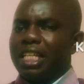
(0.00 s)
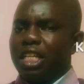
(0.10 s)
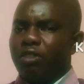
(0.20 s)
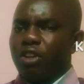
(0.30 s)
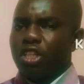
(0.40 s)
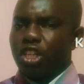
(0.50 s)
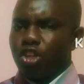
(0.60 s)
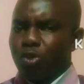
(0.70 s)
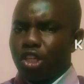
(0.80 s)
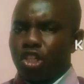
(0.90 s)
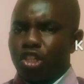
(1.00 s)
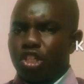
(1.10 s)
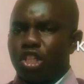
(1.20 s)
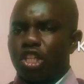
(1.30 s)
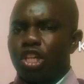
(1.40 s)
given
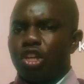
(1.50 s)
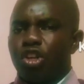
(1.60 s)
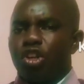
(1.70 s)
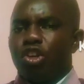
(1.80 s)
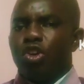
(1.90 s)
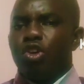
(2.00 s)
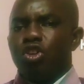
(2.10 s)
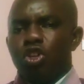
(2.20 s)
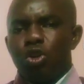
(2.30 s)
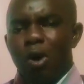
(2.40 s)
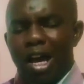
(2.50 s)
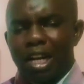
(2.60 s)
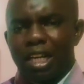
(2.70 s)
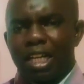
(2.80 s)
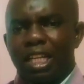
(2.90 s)
situations, you
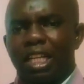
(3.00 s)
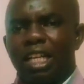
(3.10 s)
are